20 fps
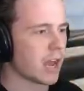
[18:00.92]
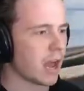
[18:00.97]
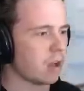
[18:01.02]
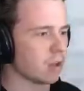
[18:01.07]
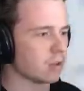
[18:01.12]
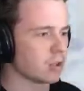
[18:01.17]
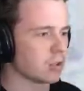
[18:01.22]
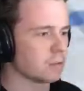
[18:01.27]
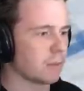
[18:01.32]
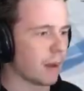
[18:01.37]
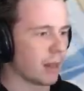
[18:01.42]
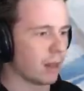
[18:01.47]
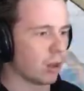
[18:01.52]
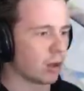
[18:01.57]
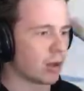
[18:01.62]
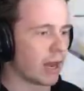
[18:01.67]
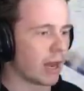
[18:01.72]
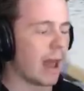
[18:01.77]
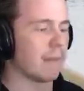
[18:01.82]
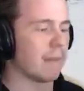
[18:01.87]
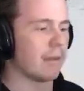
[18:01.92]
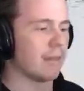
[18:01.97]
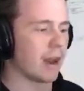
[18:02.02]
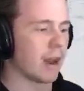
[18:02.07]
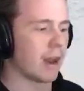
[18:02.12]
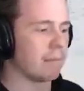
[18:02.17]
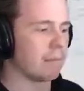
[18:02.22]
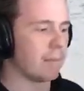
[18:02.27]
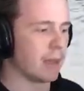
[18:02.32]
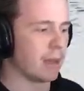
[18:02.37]
just by looking at me that I've
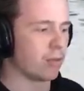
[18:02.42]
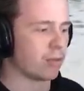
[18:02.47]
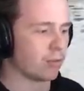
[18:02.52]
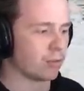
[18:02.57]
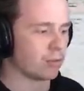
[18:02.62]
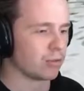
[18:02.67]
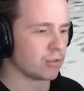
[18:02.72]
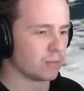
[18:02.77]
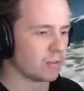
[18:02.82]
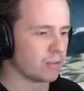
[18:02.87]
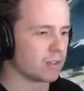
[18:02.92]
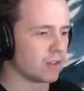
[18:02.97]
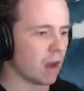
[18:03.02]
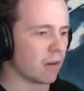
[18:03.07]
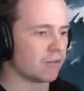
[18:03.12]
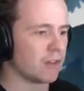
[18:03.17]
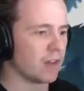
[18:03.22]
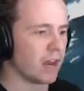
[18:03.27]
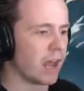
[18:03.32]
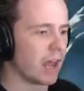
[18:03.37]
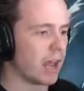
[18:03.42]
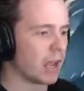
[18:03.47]
been through some stuff today, you